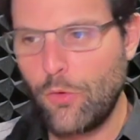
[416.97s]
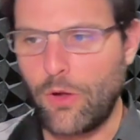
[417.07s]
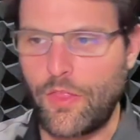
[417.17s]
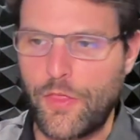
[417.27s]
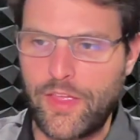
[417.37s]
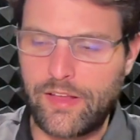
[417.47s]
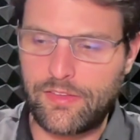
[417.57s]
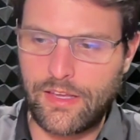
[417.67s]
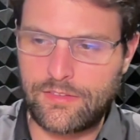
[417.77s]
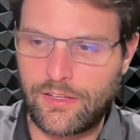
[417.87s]
One of the things
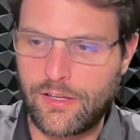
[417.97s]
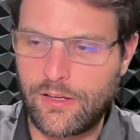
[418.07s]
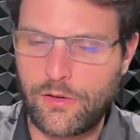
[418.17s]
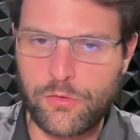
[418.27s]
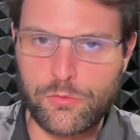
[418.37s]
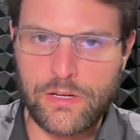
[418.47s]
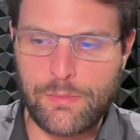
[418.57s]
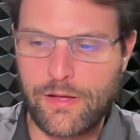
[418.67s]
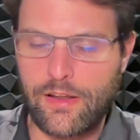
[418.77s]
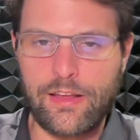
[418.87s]
that I was reading
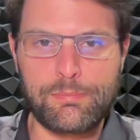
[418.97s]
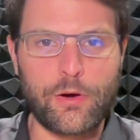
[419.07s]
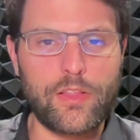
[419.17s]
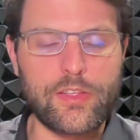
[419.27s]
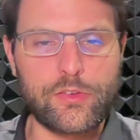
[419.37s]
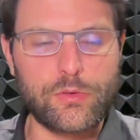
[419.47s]
about as part of this